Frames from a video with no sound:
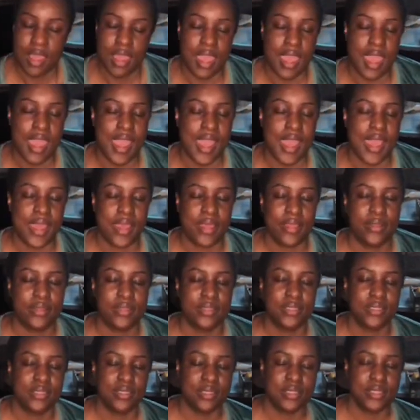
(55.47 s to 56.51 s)
and
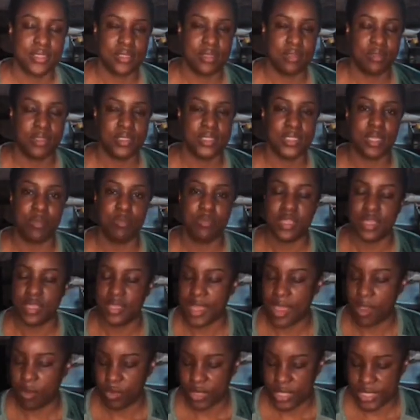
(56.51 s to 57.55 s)
something
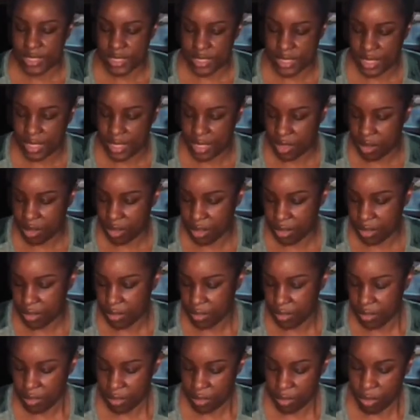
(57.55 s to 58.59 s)
that we seek
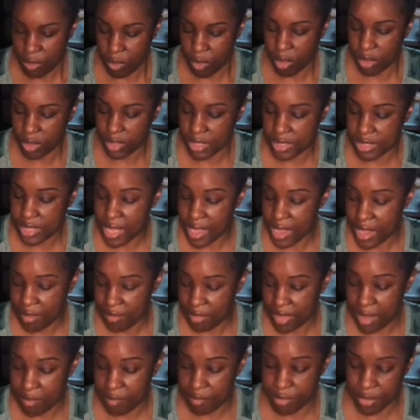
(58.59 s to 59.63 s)
all the time,
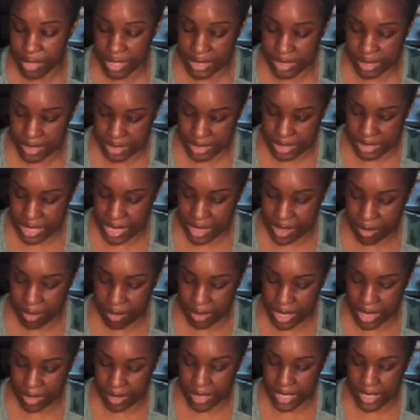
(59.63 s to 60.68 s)
that brings us down,
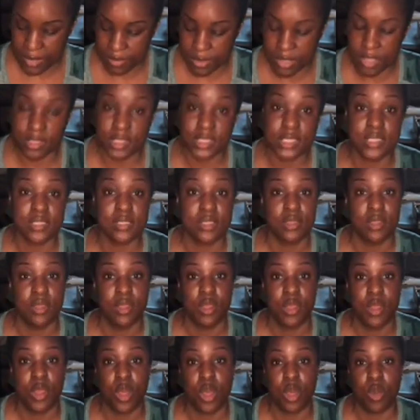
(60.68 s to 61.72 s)
that keeps us
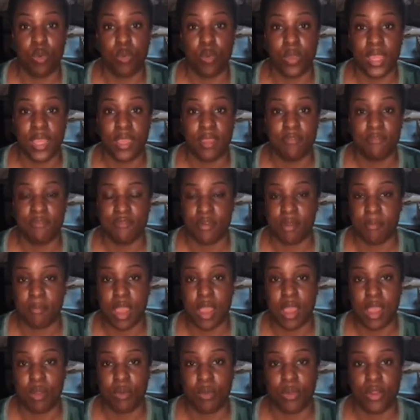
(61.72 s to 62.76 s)
away from
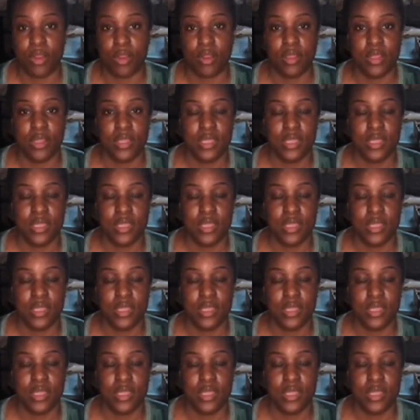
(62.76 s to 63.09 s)
our